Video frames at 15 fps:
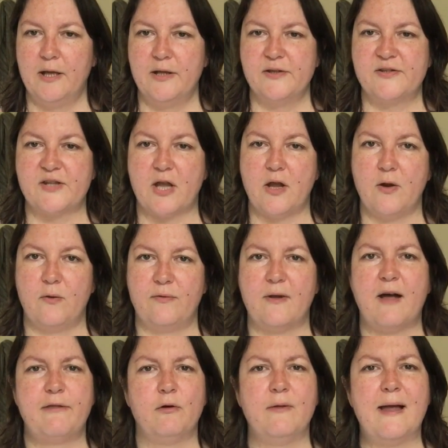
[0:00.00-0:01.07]
So
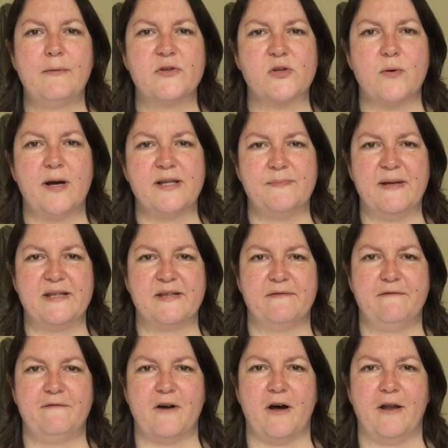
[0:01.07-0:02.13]
I thought that was quite a bit of
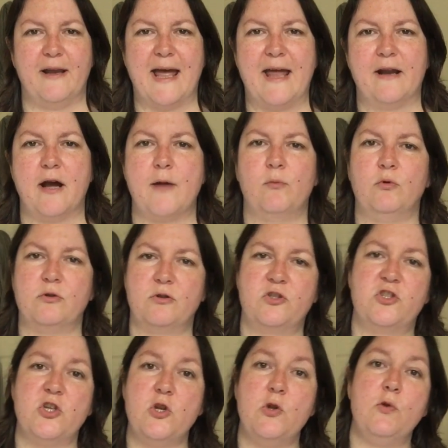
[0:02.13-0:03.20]
fun, and I will
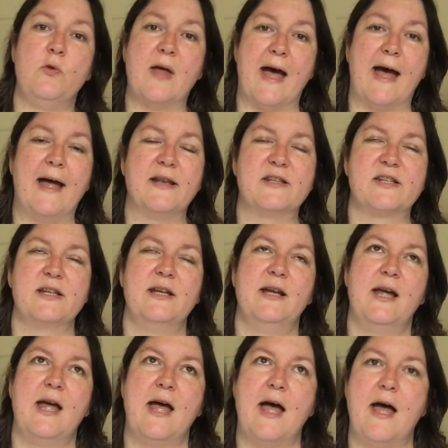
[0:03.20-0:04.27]
do that
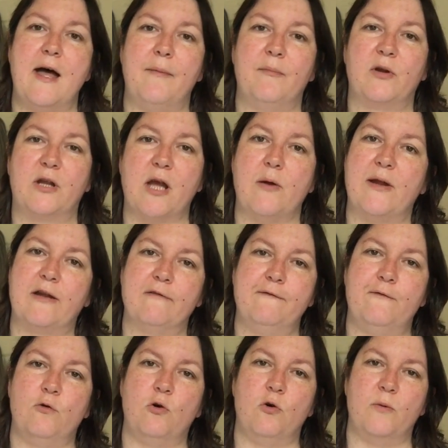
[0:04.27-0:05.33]
going
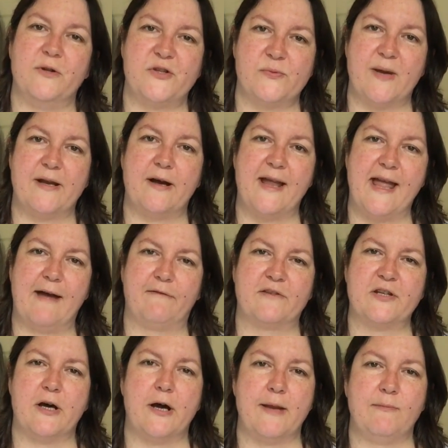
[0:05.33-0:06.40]
forwards when I have
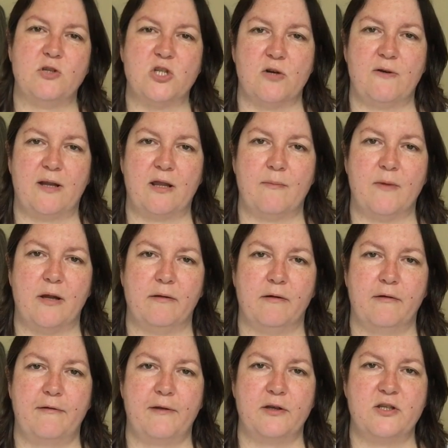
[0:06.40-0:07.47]
time during the
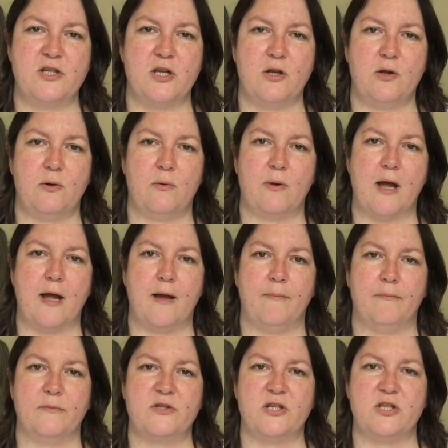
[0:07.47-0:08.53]
month to
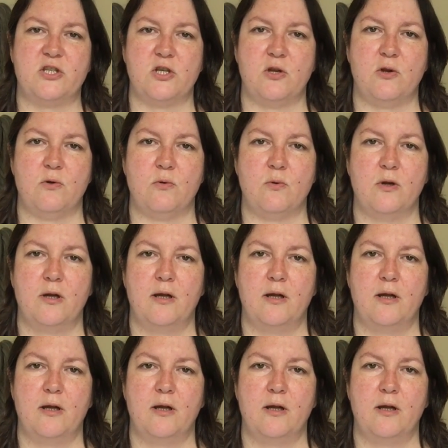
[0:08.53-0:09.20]
do